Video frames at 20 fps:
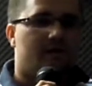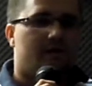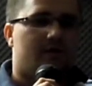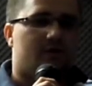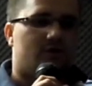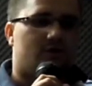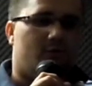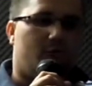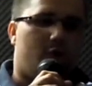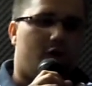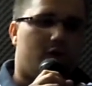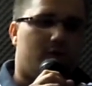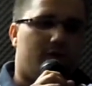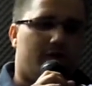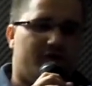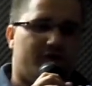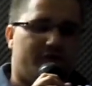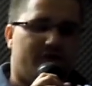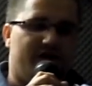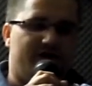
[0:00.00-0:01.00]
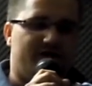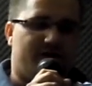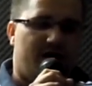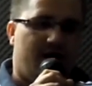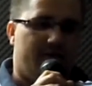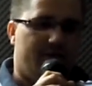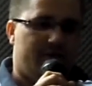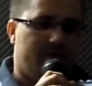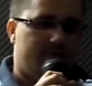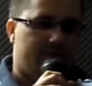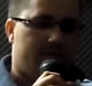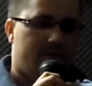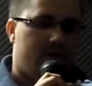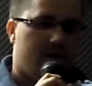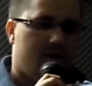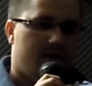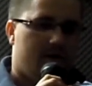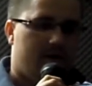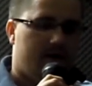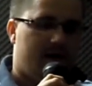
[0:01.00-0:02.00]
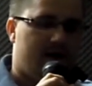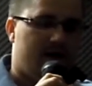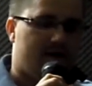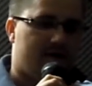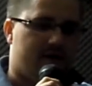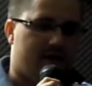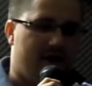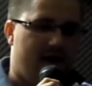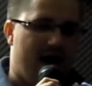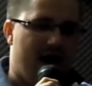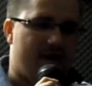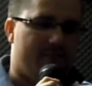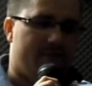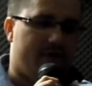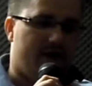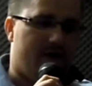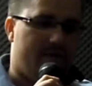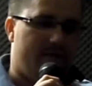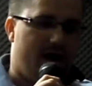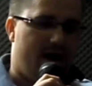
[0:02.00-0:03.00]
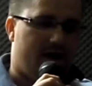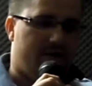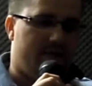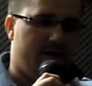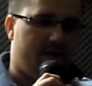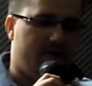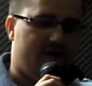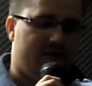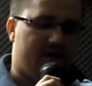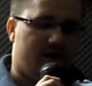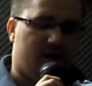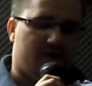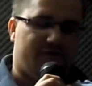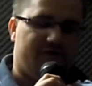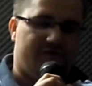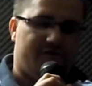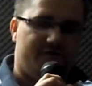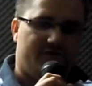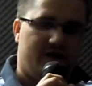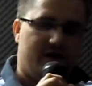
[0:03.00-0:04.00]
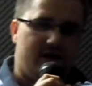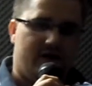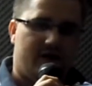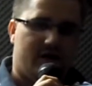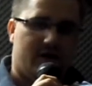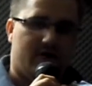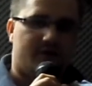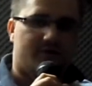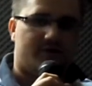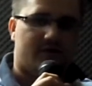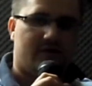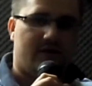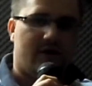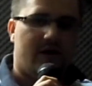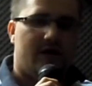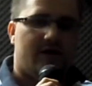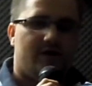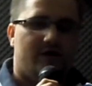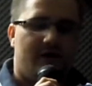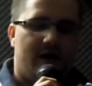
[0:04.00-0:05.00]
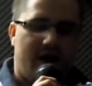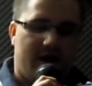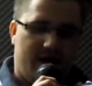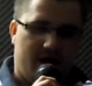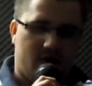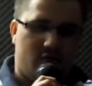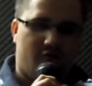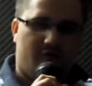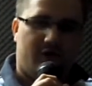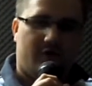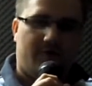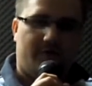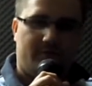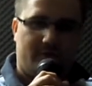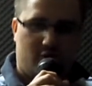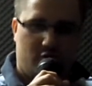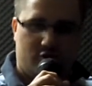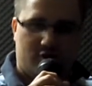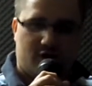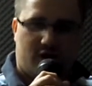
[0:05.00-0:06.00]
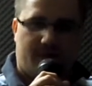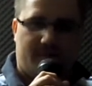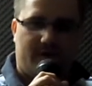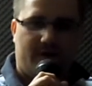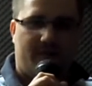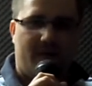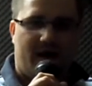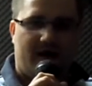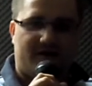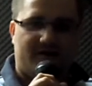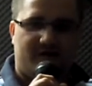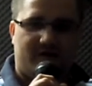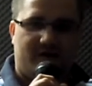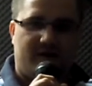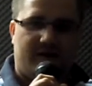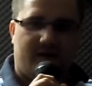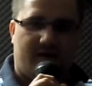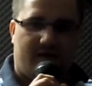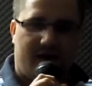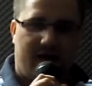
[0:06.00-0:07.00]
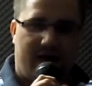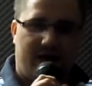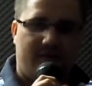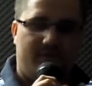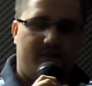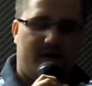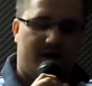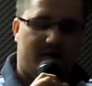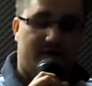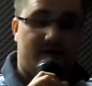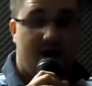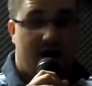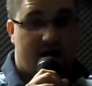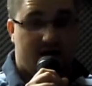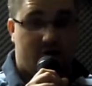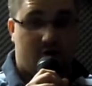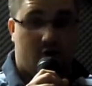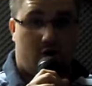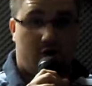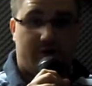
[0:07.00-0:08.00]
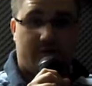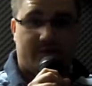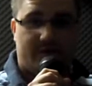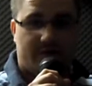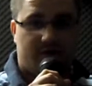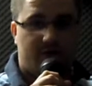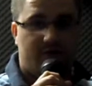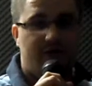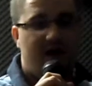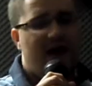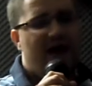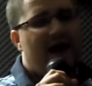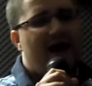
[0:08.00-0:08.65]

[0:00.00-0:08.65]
So World War III is coming. It's going to happen in about maybe 10 or 15 years. You got Israel usurping Palestinian land because God told them to.